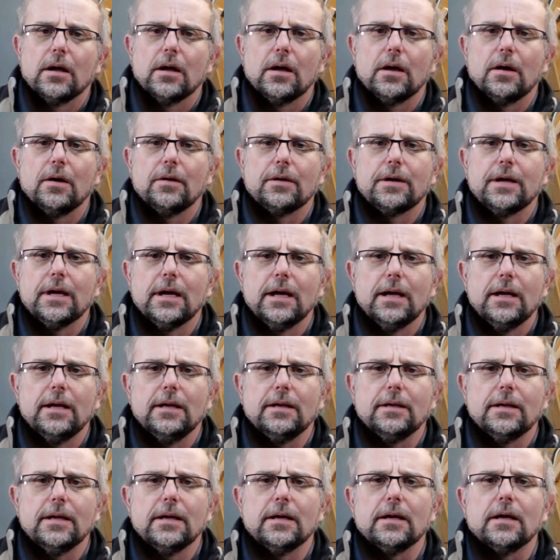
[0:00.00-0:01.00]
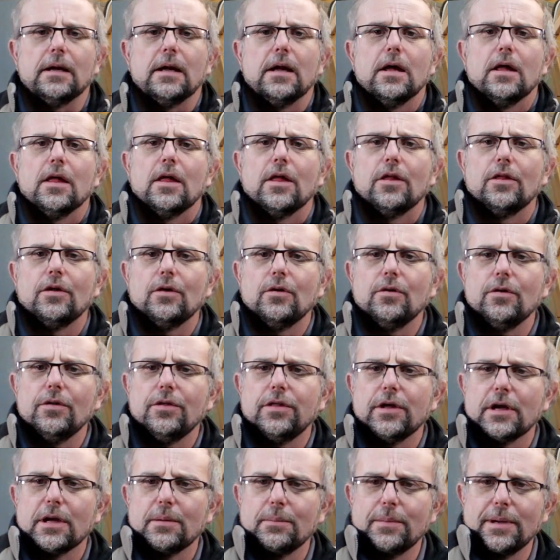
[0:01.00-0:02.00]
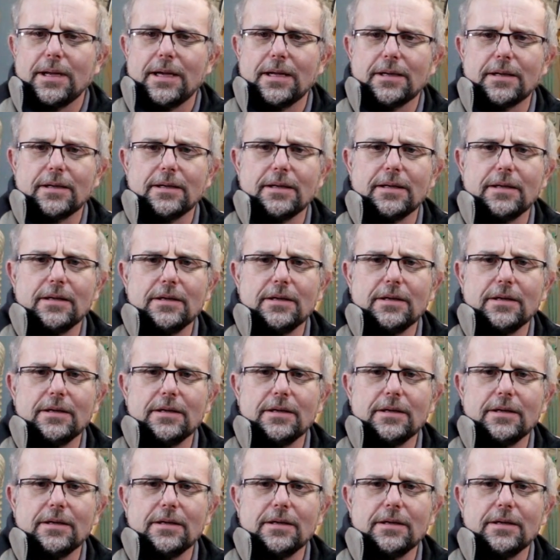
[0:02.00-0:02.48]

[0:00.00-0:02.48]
Okay, now the good thing about it